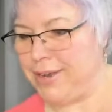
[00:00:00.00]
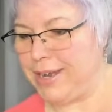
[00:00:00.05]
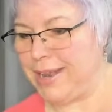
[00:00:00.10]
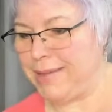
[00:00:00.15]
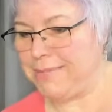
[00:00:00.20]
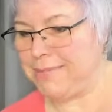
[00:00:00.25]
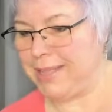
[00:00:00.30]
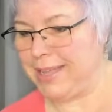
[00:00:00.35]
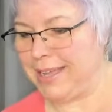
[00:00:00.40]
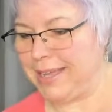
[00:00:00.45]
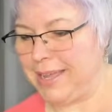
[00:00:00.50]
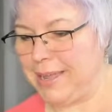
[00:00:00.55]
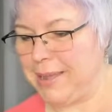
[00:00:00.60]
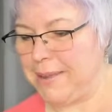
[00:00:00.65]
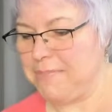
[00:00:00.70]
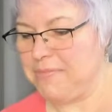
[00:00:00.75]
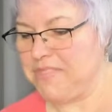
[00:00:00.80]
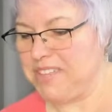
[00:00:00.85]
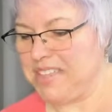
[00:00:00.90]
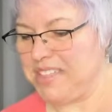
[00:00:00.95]
And I'm like,
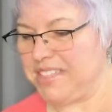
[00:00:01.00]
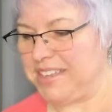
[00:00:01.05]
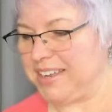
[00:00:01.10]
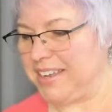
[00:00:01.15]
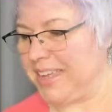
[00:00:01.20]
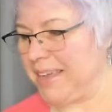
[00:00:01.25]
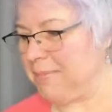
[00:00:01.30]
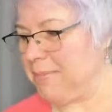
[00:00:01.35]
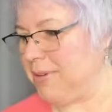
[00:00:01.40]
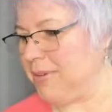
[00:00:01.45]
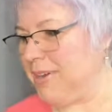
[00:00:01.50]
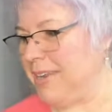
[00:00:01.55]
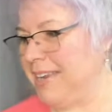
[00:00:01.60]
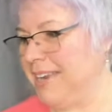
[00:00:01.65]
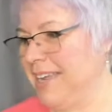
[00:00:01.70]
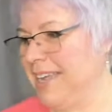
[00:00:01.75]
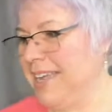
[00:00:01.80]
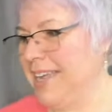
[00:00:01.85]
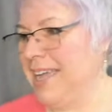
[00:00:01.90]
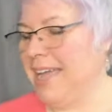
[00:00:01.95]
they kept going,